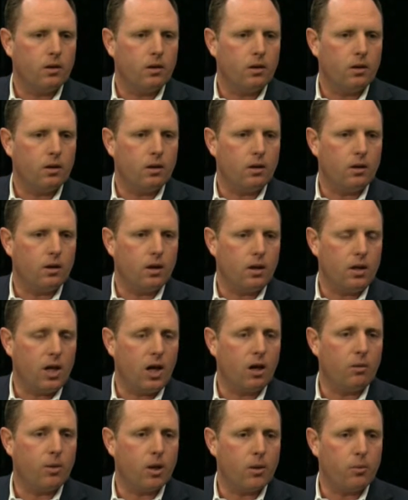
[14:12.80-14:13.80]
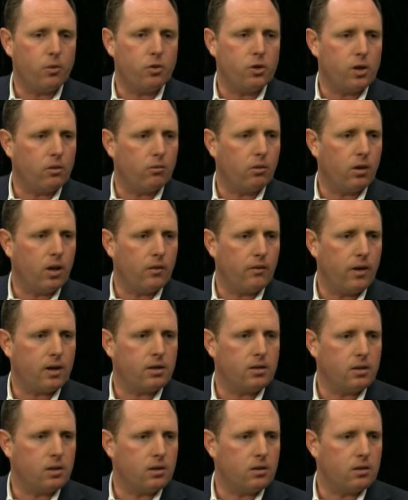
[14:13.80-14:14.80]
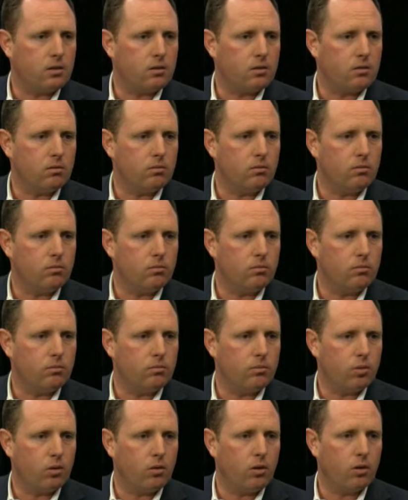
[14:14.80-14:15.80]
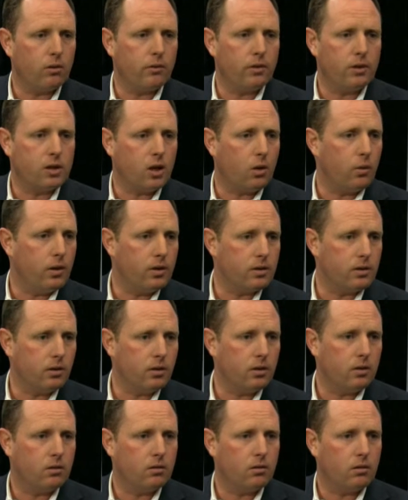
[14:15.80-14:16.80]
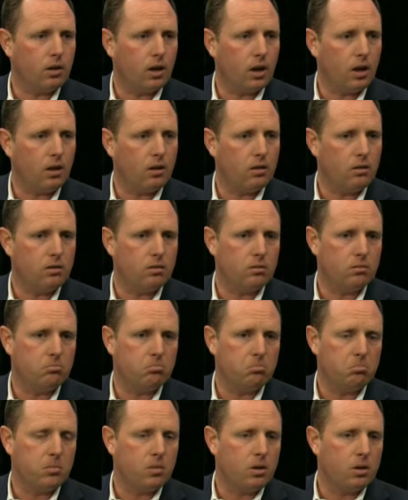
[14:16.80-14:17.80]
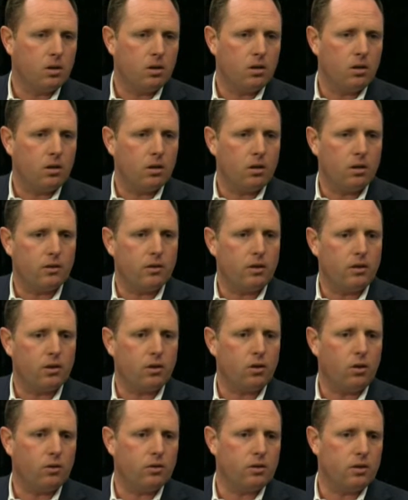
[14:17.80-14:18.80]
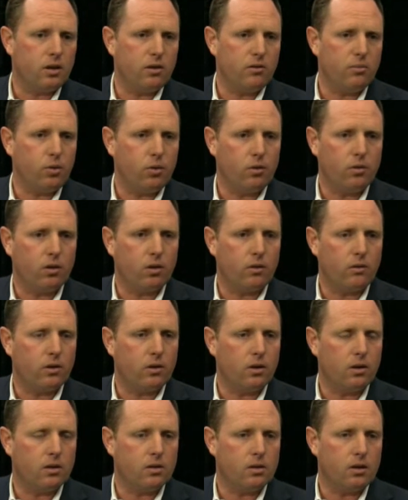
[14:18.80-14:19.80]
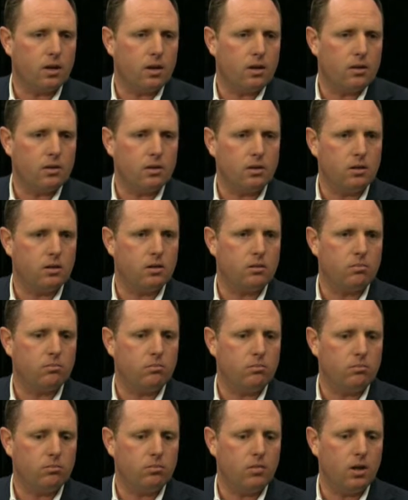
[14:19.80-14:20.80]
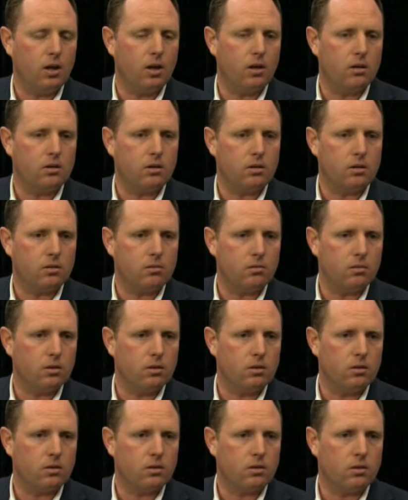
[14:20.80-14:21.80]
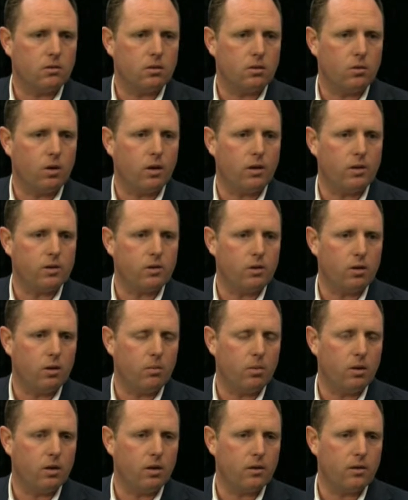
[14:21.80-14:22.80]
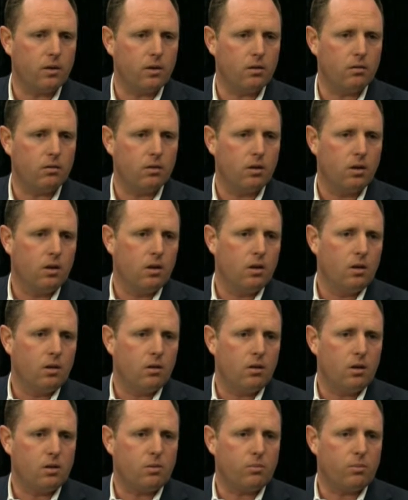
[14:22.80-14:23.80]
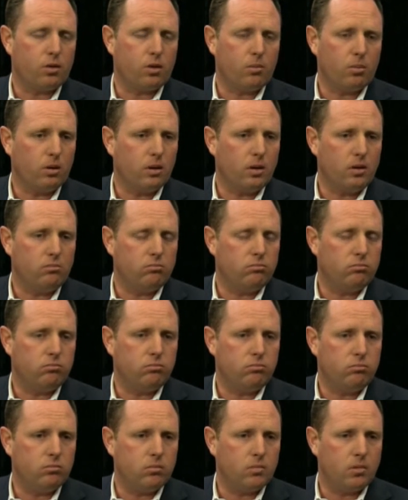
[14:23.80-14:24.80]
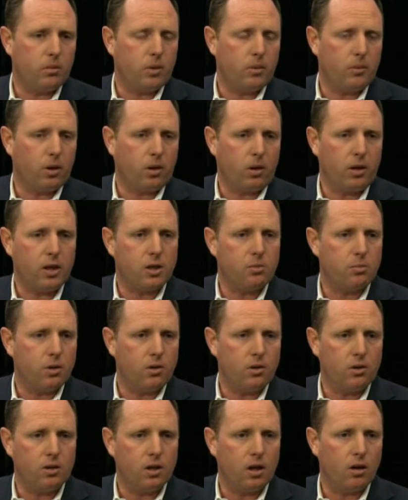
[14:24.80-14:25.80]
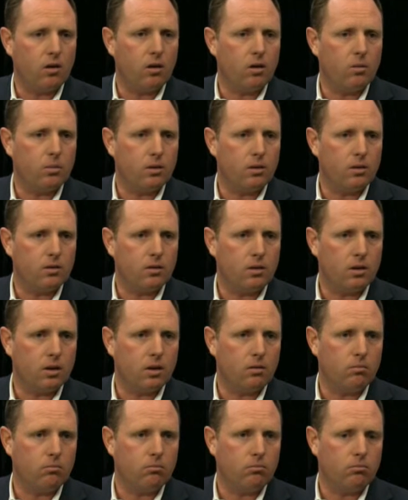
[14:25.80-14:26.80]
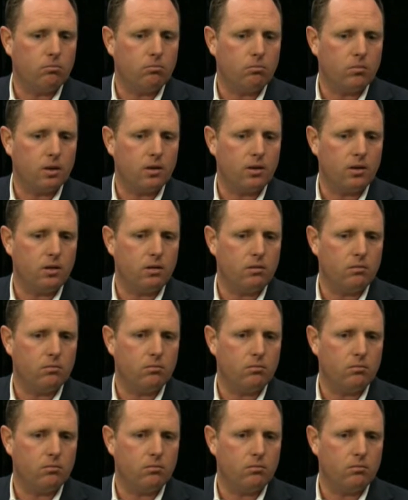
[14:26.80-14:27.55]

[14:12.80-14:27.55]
and young people generally have access to pornography so easily, and I think the content of pornography these days is, it's quite disturbing. I think there's probably, I'm not an expert in this area, but I think